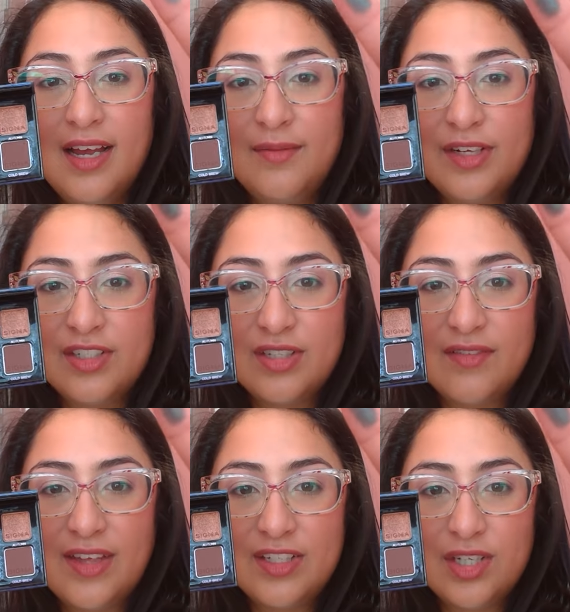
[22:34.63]
I'm not sure
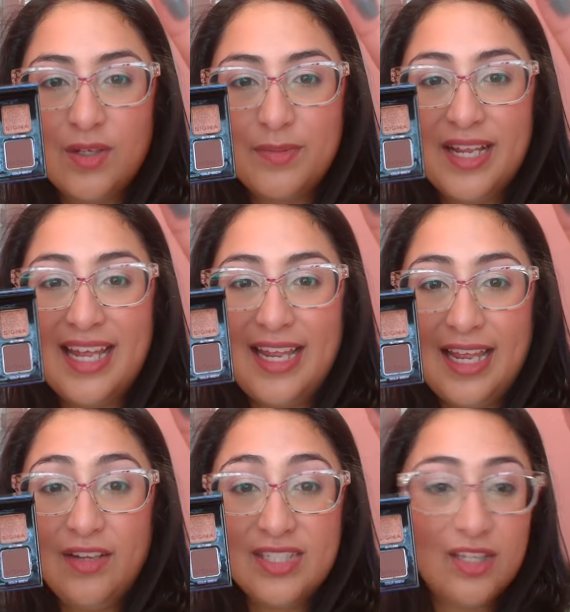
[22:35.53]
if that shows, but
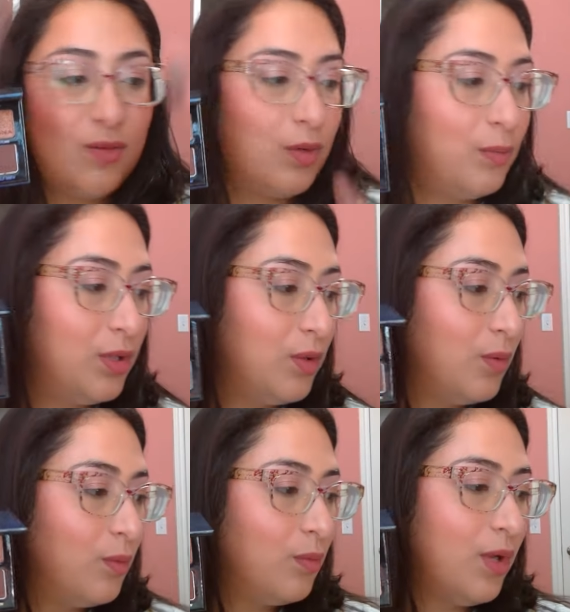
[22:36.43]
it looks a little more
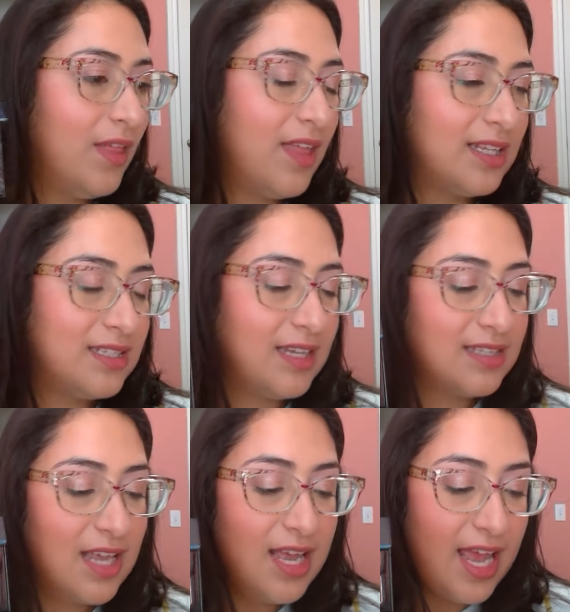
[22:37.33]
blue in that sense.
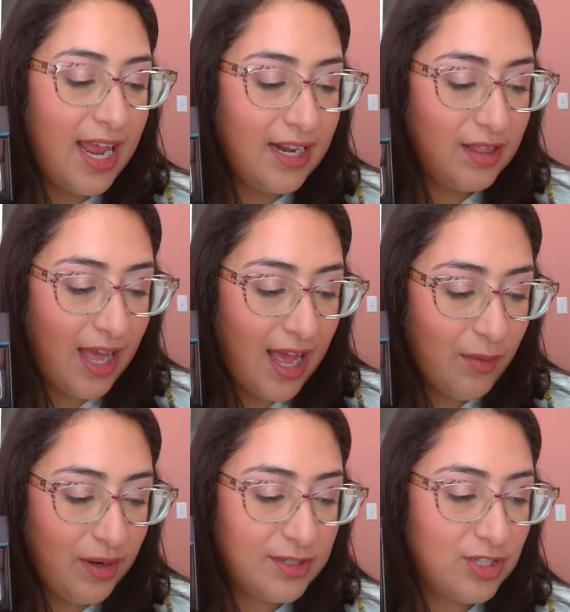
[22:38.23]
And in the eye,
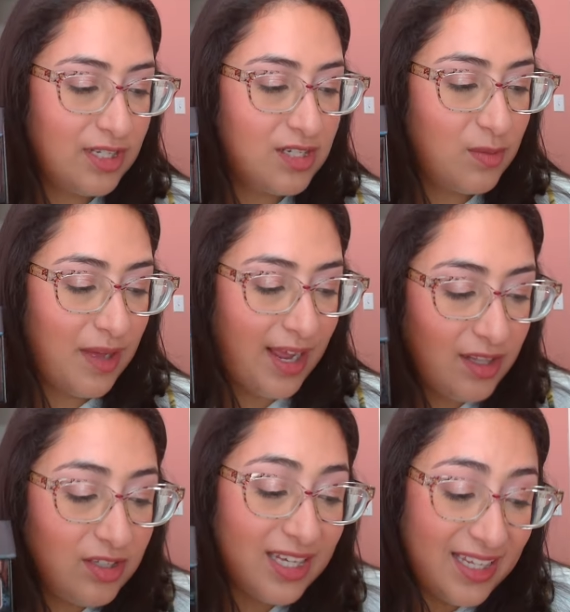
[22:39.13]
when I was trying to do my eye
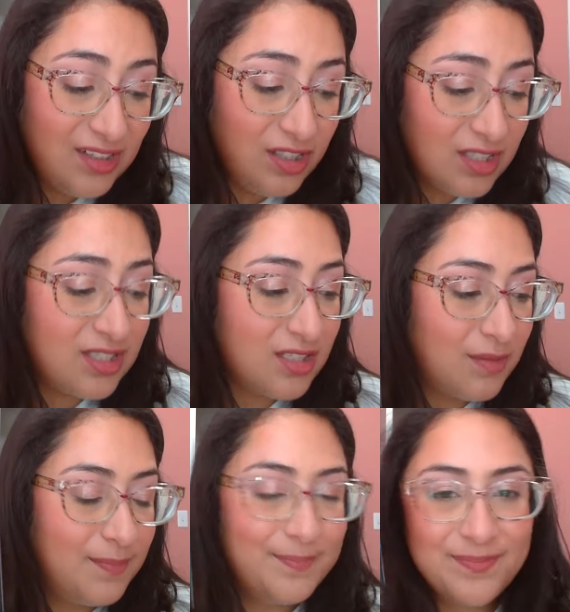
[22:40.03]
look, it looked
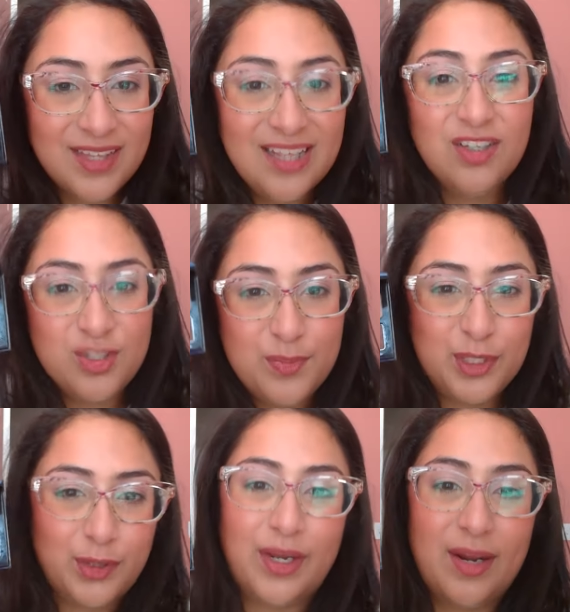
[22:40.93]

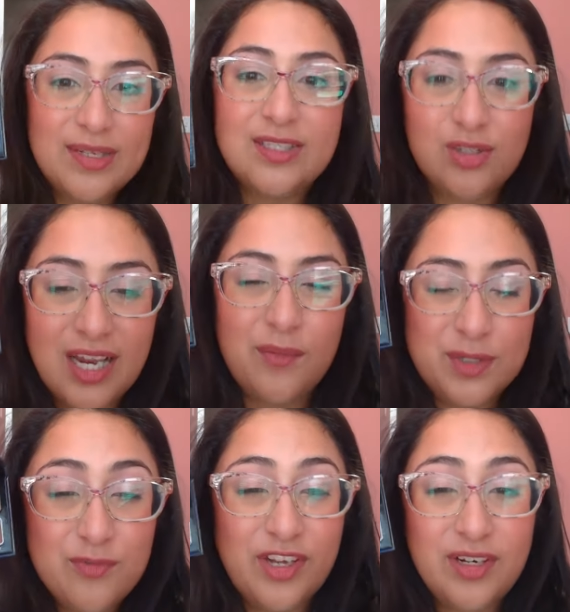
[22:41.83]
blue, and I
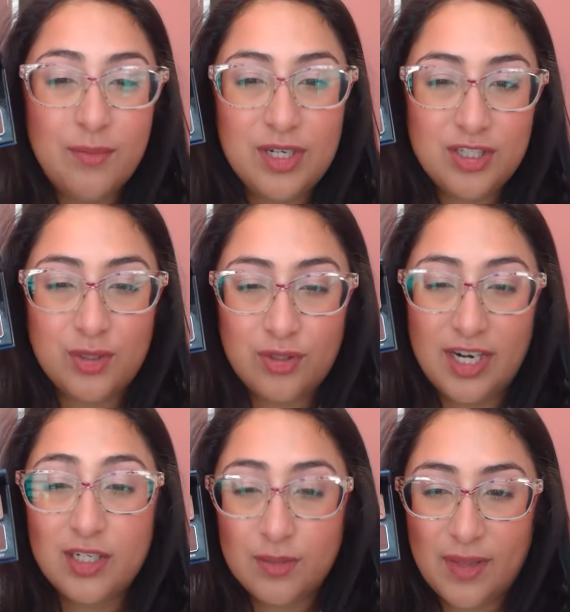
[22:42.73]
was very much so
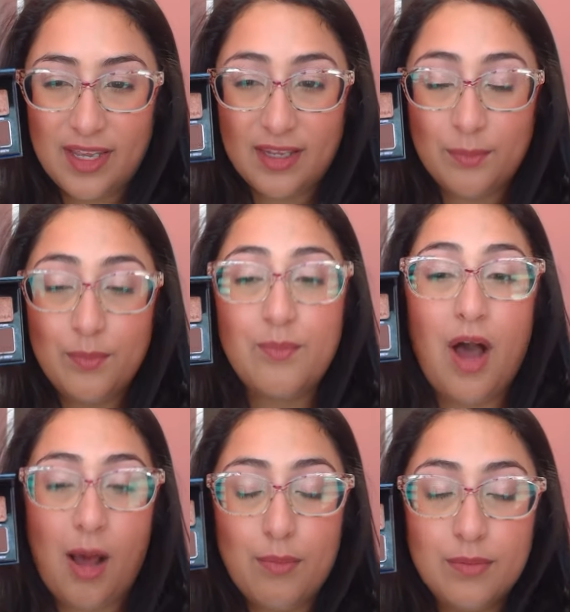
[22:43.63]
trying to make it
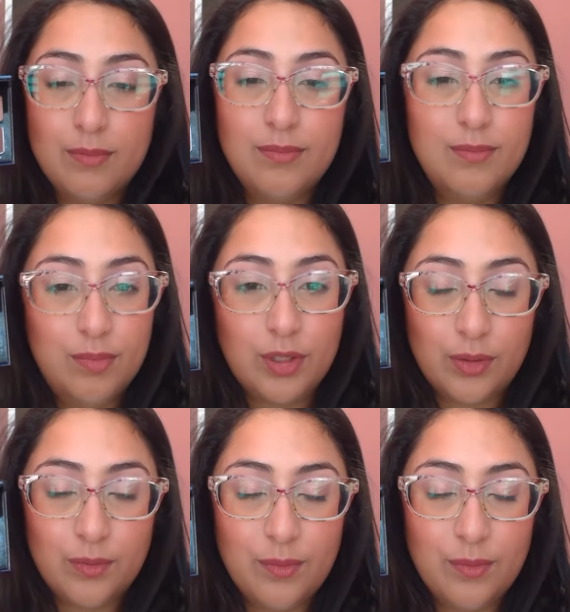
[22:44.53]
pop blue.